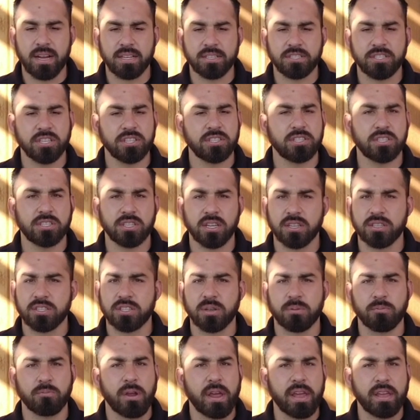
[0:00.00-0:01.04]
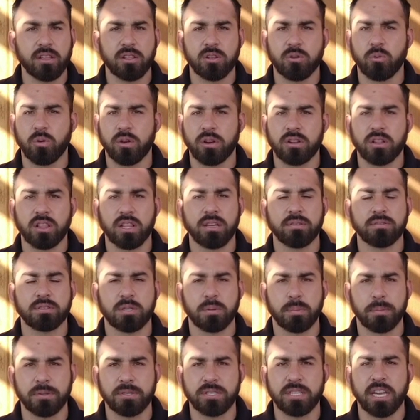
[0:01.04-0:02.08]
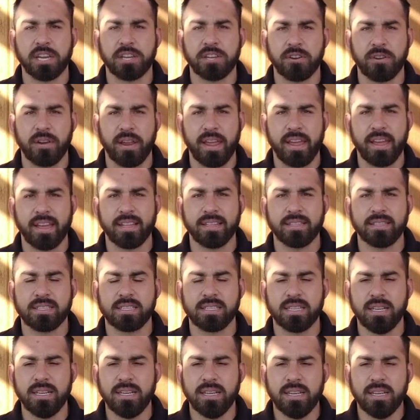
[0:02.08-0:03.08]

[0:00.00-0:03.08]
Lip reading: just some regular work gloves to protect your hands.